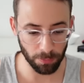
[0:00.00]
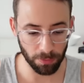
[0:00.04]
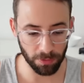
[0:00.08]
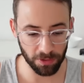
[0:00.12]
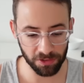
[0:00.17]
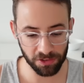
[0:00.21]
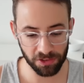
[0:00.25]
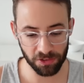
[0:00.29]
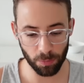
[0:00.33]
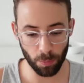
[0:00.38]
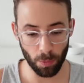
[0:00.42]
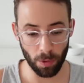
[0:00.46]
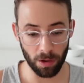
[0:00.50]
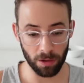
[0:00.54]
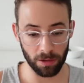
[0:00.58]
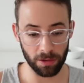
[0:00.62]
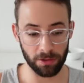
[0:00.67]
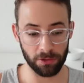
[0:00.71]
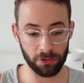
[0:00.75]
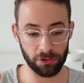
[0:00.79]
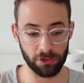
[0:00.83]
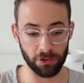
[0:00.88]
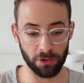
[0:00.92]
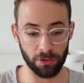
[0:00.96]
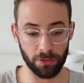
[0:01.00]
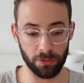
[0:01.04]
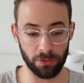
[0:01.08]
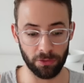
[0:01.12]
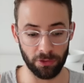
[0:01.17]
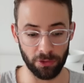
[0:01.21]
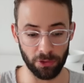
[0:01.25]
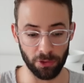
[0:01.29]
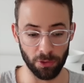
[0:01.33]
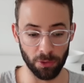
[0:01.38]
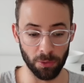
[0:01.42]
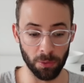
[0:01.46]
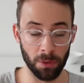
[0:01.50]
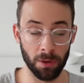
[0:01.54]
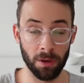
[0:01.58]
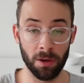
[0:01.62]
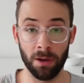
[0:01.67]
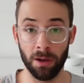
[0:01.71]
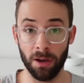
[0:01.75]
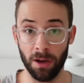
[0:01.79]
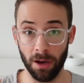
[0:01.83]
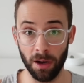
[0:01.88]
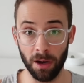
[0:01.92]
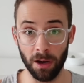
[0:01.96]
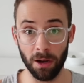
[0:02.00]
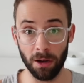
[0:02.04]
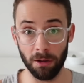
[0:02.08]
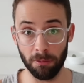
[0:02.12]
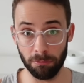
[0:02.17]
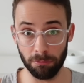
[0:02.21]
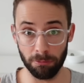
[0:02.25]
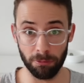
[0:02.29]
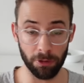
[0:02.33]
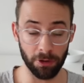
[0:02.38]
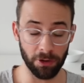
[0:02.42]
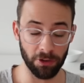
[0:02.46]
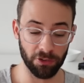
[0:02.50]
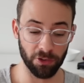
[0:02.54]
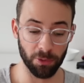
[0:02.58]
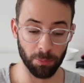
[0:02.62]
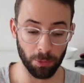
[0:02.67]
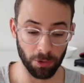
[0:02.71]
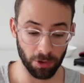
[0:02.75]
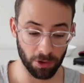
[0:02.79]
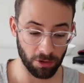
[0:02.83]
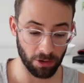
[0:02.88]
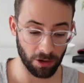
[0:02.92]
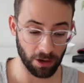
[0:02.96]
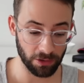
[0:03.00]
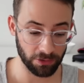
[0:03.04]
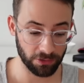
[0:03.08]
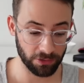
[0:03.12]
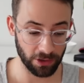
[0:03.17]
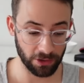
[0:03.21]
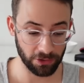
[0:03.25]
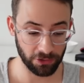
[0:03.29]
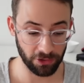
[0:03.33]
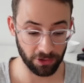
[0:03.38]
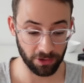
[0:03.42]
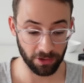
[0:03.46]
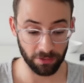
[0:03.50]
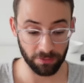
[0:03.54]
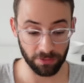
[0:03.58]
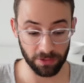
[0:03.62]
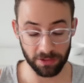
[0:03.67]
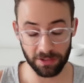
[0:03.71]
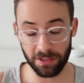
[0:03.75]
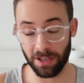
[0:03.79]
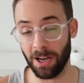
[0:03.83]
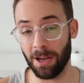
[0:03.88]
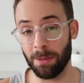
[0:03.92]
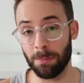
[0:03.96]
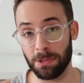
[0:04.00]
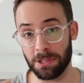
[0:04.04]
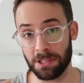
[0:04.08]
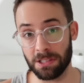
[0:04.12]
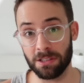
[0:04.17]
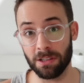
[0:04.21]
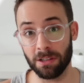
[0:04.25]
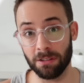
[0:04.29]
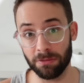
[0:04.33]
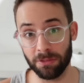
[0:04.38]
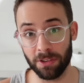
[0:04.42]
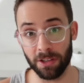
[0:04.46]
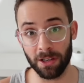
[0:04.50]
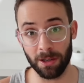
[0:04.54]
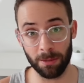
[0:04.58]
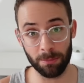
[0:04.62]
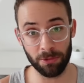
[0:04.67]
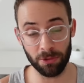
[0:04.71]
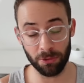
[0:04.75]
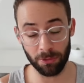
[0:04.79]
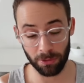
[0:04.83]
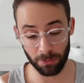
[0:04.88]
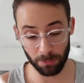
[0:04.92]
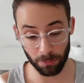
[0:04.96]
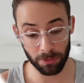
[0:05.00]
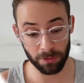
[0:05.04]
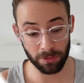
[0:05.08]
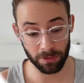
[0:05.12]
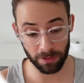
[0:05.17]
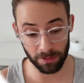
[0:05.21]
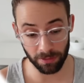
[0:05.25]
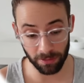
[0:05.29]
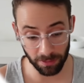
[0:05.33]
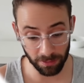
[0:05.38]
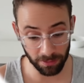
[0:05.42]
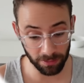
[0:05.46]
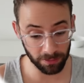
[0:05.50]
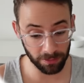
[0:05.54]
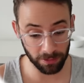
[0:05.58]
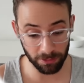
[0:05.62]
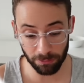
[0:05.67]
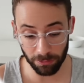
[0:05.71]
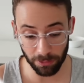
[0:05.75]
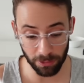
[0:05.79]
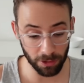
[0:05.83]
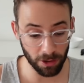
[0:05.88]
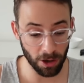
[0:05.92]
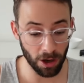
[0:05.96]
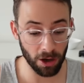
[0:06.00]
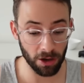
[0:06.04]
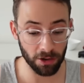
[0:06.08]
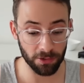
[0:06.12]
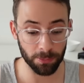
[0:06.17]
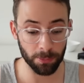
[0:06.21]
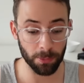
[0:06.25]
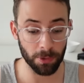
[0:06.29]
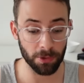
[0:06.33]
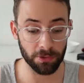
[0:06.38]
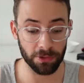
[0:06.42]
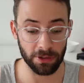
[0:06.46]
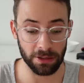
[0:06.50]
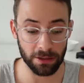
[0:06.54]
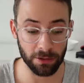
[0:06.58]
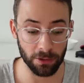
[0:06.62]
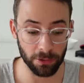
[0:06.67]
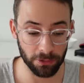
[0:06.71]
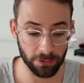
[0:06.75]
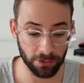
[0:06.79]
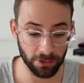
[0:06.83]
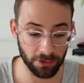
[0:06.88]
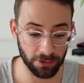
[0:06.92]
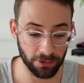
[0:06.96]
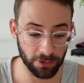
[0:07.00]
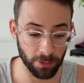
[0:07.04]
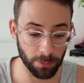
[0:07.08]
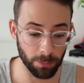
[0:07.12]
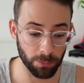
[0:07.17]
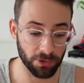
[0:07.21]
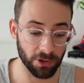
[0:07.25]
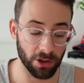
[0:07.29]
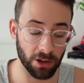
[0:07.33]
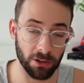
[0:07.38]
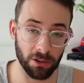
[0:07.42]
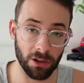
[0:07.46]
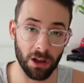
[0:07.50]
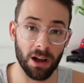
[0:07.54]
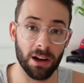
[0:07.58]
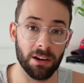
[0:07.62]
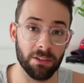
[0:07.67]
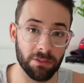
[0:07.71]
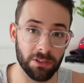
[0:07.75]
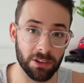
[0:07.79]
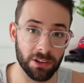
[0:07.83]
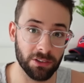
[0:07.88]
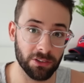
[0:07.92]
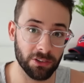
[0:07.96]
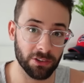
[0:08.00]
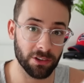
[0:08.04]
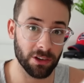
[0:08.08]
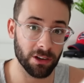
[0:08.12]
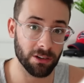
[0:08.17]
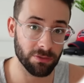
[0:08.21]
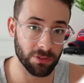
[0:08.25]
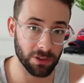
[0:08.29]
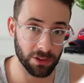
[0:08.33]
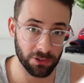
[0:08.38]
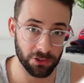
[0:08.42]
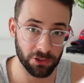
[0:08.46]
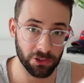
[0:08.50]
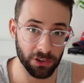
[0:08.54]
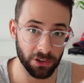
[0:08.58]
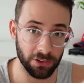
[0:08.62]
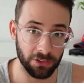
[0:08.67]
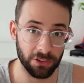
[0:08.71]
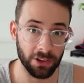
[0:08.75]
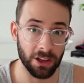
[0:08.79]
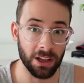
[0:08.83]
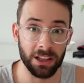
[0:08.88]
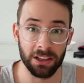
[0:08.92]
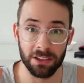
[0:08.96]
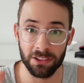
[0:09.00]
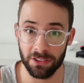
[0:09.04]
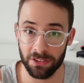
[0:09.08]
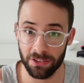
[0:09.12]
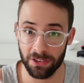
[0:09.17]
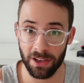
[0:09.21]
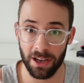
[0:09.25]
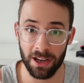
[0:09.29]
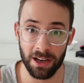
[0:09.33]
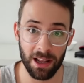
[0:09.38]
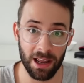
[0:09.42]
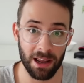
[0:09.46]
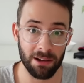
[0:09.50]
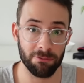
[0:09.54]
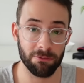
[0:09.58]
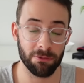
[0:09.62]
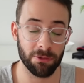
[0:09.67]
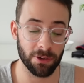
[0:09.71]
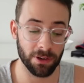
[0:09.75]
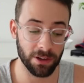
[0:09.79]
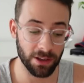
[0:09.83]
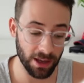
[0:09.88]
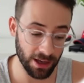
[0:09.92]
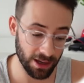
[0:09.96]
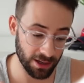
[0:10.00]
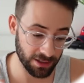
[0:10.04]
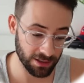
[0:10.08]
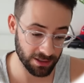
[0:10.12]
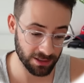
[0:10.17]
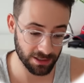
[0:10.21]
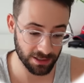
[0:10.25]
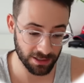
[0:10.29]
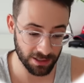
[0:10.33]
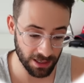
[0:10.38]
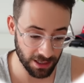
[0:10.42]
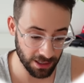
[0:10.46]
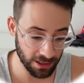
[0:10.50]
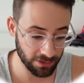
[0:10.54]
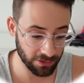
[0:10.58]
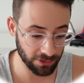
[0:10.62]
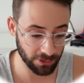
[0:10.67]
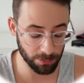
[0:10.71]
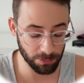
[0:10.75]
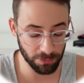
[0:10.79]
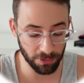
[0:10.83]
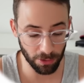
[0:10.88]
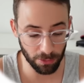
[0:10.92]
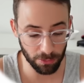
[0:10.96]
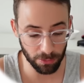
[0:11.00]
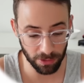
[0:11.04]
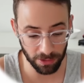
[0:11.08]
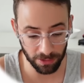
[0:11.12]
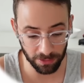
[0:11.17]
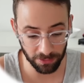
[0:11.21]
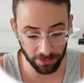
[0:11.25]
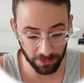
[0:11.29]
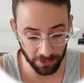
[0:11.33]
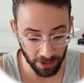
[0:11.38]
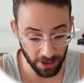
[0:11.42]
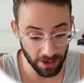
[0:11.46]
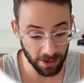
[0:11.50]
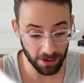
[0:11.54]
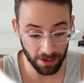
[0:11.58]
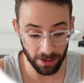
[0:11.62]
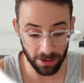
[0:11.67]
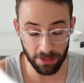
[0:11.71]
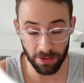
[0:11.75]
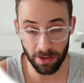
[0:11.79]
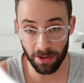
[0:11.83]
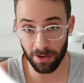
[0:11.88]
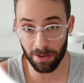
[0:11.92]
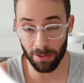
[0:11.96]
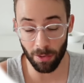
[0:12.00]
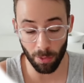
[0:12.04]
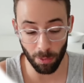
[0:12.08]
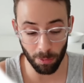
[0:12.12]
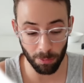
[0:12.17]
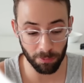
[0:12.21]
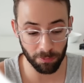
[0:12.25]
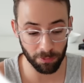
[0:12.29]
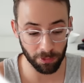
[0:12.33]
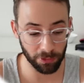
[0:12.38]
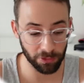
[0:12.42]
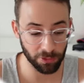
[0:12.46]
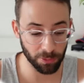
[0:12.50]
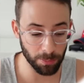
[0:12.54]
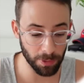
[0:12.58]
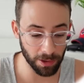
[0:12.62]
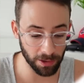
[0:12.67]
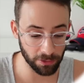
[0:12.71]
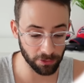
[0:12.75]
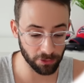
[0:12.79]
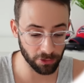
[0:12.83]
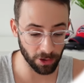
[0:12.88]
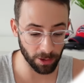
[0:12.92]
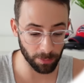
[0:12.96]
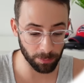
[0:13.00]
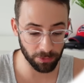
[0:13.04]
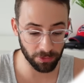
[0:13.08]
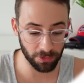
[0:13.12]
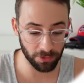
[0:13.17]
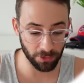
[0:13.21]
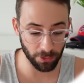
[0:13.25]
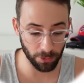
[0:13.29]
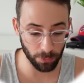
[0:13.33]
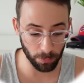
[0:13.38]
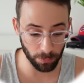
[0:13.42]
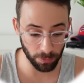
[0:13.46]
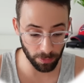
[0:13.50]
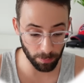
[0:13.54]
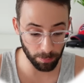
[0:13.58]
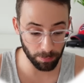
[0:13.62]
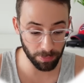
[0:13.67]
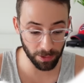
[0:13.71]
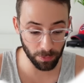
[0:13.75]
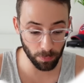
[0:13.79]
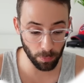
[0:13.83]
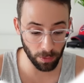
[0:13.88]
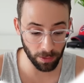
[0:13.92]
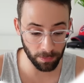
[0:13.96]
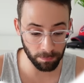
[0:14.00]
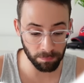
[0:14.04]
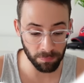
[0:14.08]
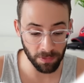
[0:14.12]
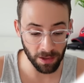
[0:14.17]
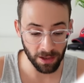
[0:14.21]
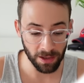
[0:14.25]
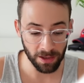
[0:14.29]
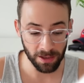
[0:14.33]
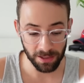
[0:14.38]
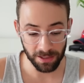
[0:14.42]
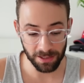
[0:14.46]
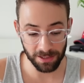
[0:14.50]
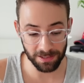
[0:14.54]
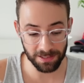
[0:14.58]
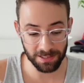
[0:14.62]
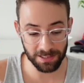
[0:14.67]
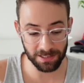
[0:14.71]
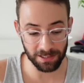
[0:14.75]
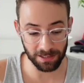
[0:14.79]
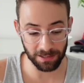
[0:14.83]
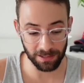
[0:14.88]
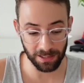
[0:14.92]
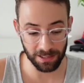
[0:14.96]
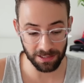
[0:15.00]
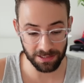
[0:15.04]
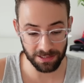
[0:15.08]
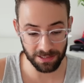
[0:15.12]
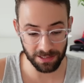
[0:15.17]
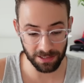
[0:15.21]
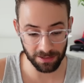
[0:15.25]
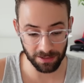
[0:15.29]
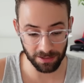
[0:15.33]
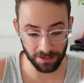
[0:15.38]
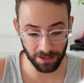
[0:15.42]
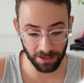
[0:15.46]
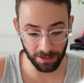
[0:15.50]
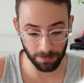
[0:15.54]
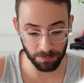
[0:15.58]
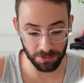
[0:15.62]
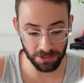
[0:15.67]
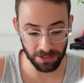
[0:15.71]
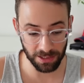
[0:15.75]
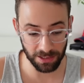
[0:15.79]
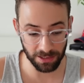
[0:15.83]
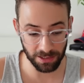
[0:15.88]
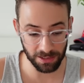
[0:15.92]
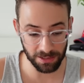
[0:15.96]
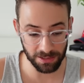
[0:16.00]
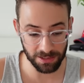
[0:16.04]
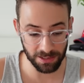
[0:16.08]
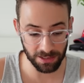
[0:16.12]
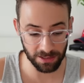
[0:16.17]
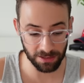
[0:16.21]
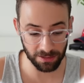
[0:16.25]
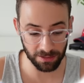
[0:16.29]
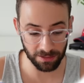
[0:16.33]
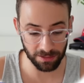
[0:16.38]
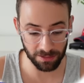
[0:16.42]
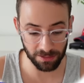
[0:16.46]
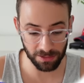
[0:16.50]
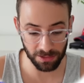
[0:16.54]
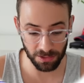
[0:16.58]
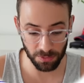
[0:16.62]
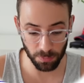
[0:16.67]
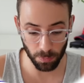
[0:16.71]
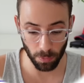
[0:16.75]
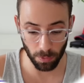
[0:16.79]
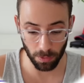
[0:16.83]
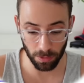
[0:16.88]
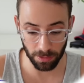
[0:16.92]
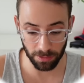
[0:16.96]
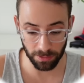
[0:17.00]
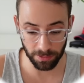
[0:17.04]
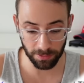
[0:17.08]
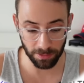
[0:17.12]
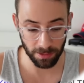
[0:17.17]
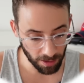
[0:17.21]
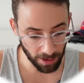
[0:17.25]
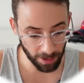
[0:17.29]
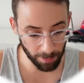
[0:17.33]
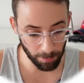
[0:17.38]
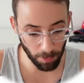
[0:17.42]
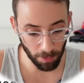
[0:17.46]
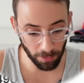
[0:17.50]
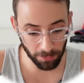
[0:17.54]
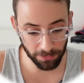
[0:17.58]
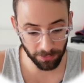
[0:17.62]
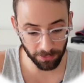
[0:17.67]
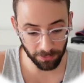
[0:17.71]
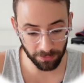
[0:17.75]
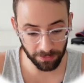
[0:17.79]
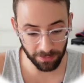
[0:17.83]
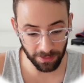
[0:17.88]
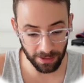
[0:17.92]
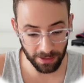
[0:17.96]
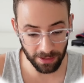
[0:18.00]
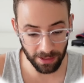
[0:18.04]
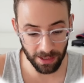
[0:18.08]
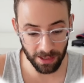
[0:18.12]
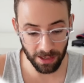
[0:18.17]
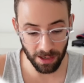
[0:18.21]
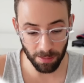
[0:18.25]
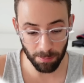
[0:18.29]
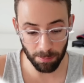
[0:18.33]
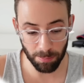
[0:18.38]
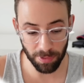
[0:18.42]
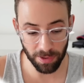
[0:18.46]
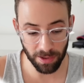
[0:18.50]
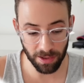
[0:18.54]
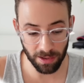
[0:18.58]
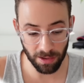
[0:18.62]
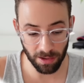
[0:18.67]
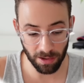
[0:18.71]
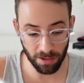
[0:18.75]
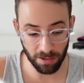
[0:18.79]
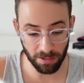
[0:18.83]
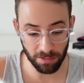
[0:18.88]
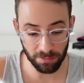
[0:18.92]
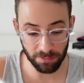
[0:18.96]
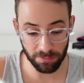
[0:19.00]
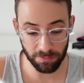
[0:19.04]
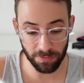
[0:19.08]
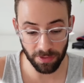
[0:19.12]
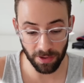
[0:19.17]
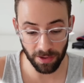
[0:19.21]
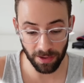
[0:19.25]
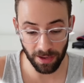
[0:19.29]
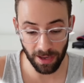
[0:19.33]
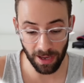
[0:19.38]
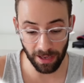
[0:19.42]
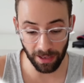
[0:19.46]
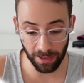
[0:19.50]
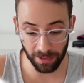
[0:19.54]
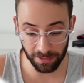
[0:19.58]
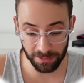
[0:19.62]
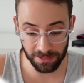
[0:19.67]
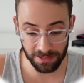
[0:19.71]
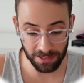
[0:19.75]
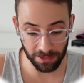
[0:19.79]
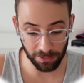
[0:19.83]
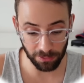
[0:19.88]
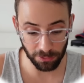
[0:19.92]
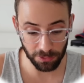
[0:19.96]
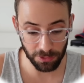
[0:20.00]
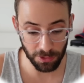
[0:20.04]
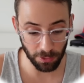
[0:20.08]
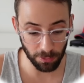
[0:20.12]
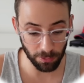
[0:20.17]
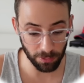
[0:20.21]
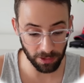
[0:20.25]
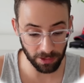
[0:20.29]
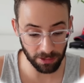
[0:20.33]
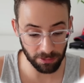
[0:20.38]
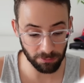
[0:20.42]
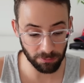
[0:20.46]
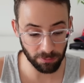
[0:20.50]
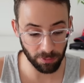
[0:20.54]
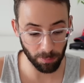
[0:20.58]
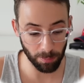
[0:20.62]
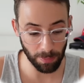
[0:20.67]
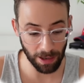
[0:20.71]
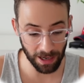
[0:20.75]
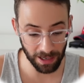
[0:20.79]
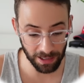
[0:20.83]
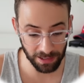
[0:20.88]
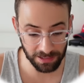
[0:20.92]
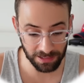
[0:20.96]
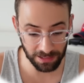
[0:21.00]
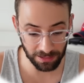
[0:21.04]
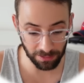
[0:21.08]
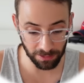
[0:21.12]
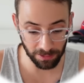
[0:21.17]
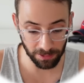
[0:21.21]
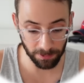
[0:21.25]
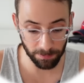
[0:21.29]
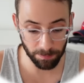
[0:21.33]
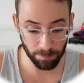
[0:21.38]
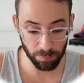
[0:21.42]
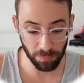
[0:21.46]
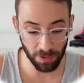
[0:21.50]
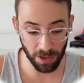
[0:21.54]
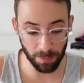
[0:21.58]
this wallet shows you a reasonable cross-section of the type of stuff that I'm doing within different Cosmos ecosystems. A lot of this stuff is just set and forget, stake some tokens, and then hope for some airdrops. So the big one is Celestia. I'm staking T I A in this wallet. I'm also staking a bit of the A X L token from Axelar.